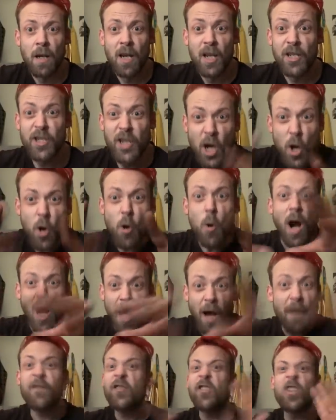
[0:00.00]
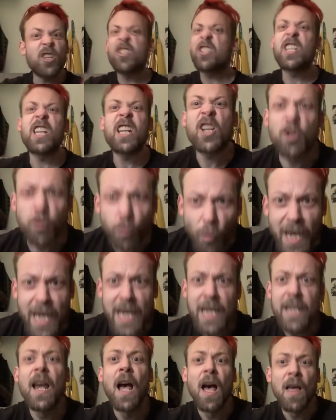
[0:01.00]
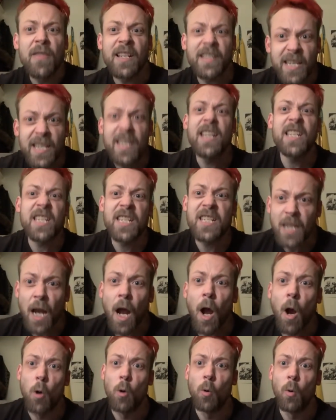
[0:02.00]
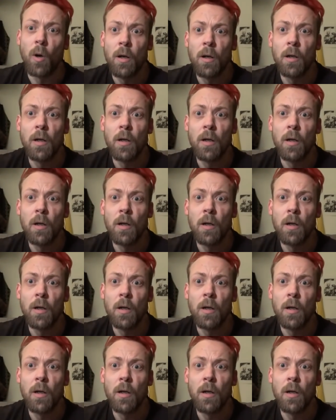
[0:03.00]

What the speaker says: You have just decreed that it is so.